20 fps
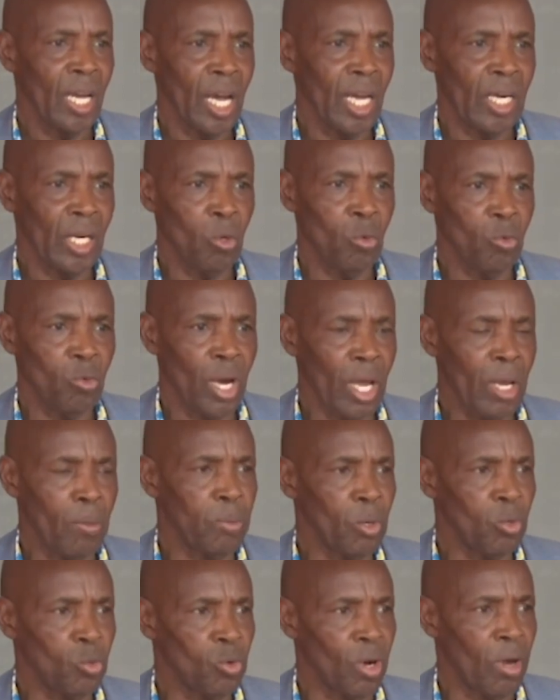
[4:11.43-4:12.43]
and we were
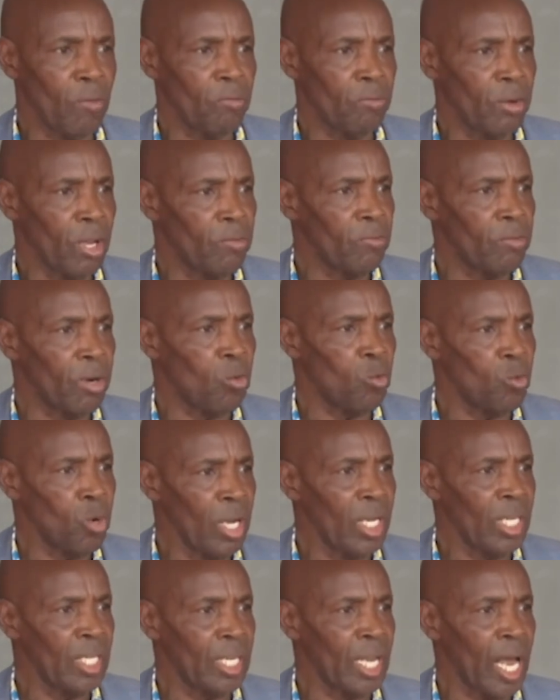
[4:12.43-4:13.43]
able to
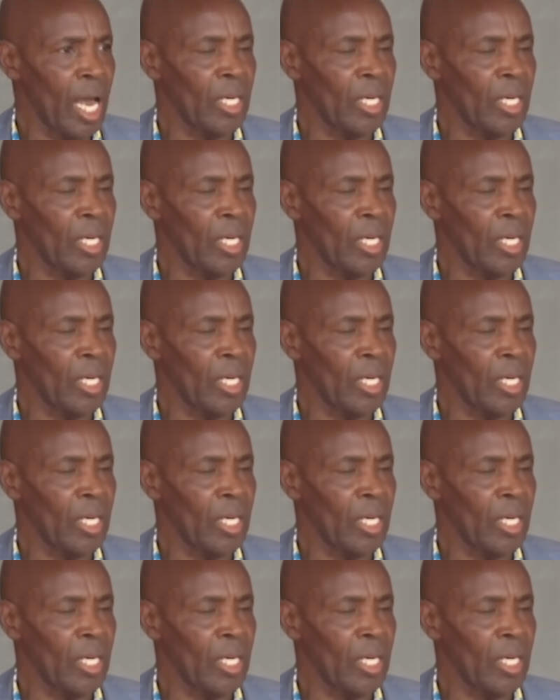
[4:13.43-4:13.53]
evacuate